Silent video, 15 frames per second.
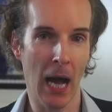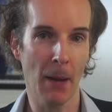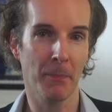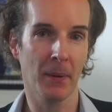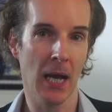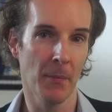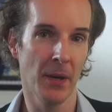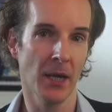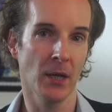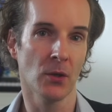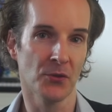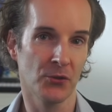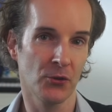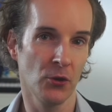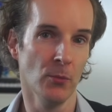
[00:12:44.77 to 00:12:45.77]
upcoming
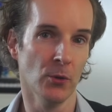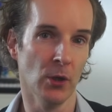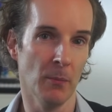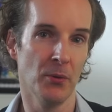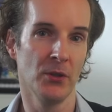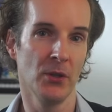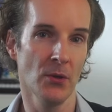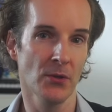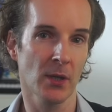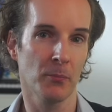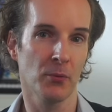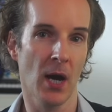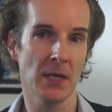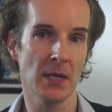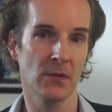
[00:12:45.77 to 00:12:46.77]
consumer and producer
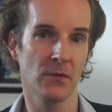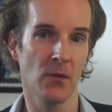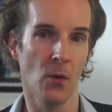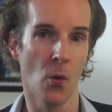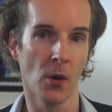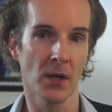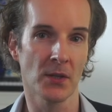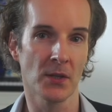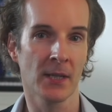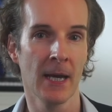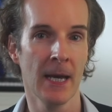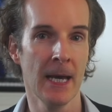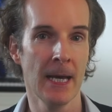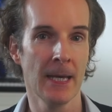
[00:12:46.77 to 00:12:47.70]
prices for August.